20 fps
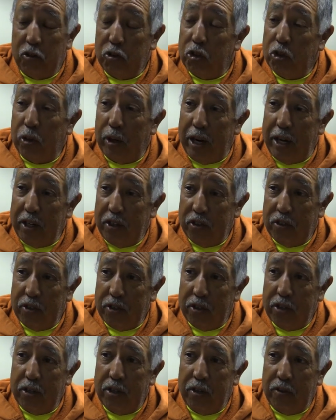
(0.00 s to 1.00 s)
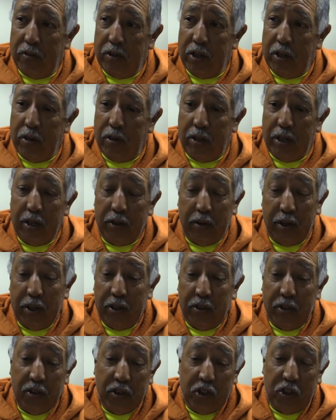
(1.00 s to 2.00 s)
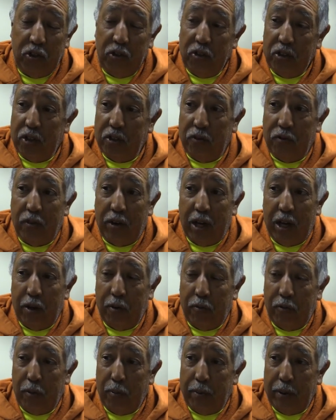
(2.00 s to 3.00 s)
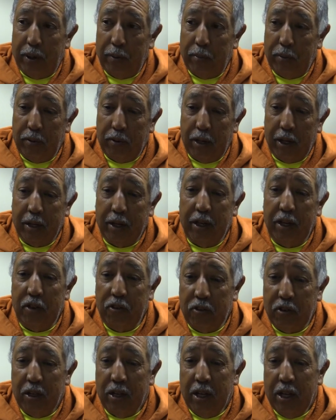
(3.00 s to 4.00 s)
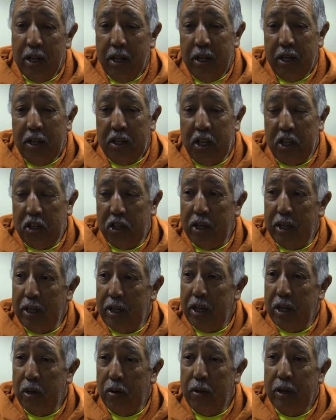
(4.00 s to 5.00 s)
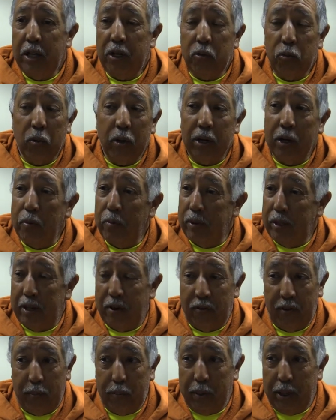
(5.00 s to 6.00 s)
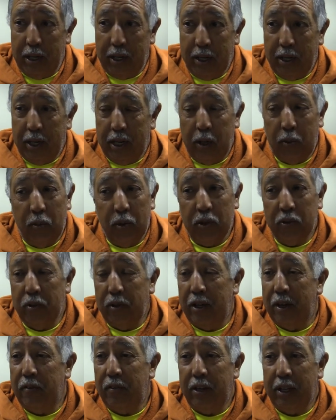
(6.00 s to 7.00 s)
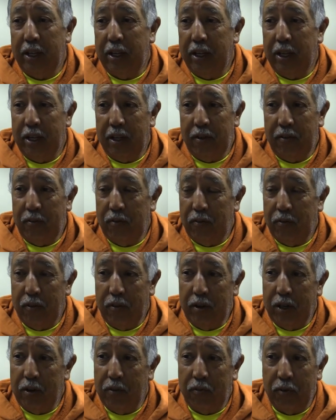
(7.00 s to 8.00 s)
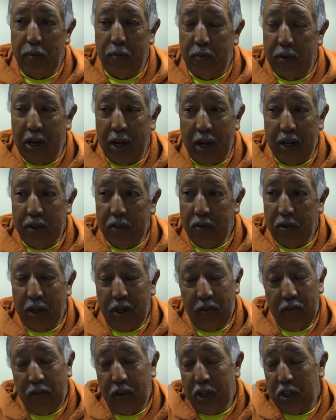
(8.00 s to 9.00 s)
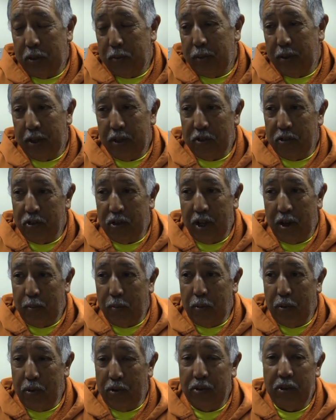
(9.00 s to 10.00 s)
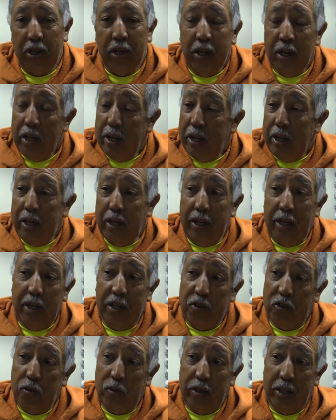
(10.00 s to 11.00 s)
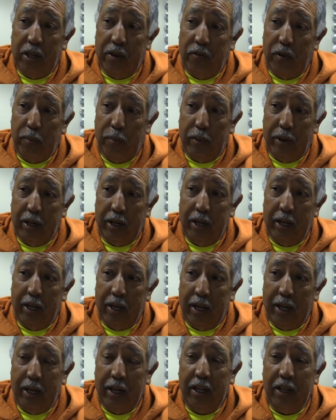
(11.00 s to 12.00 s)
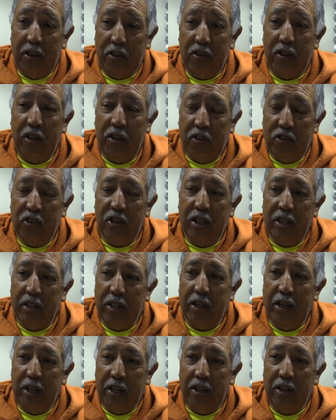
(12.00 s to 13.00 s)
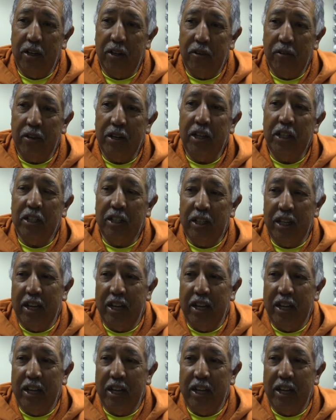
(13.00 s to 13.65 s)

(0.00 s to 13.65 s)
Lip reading: traits to, and shoes to follow for people. Like he's teaching, he's working with everybody. He works with every kid, from 9th grade freshmen to sophomores. He hits with everybody, and he's setting he's